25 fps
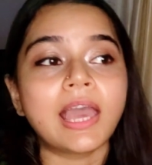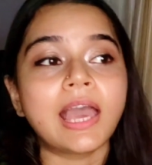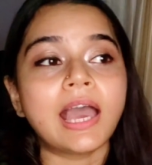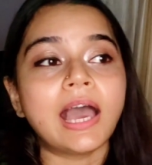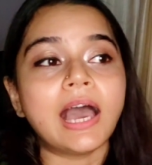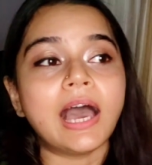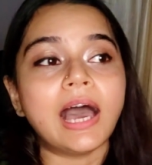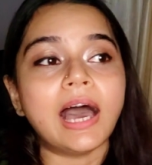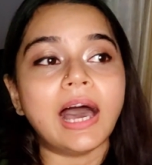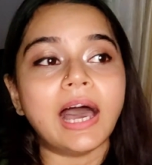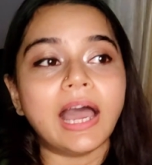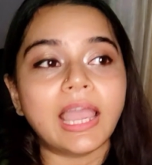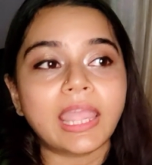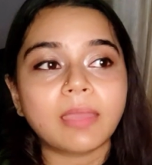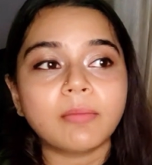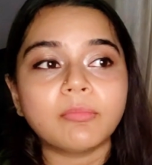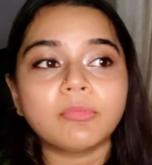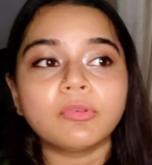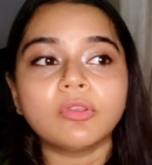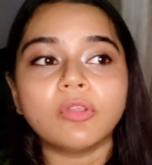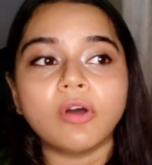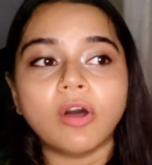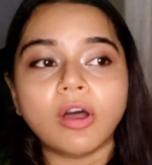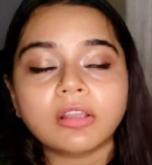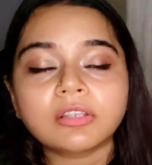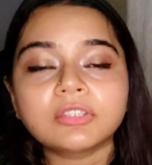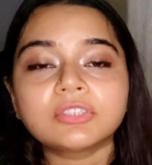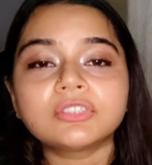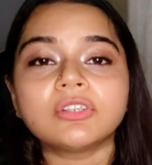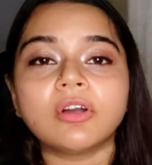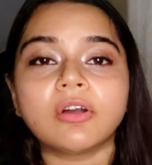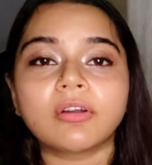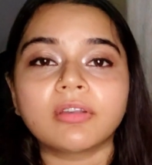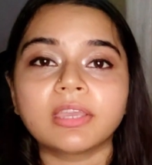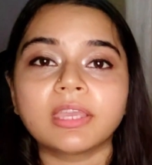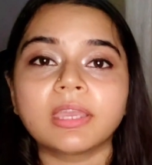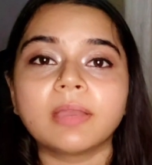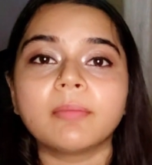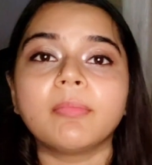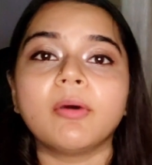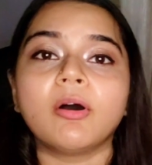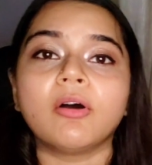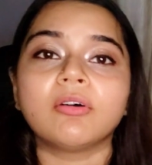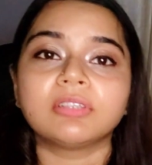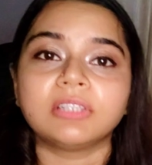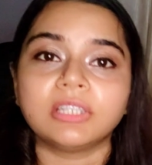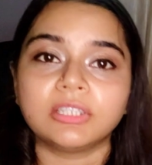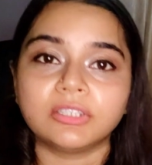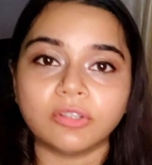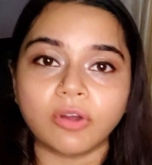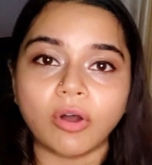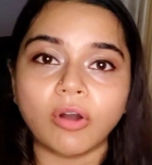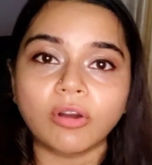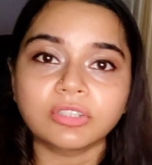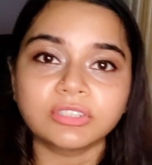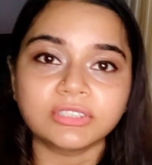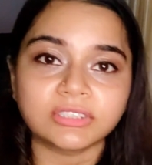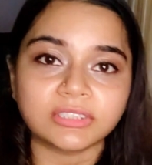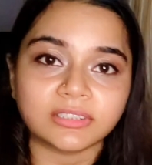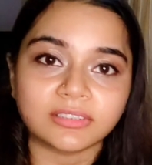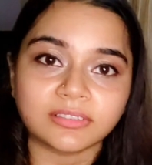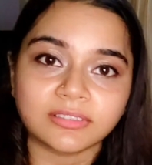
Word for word: I am not talking about the doctor.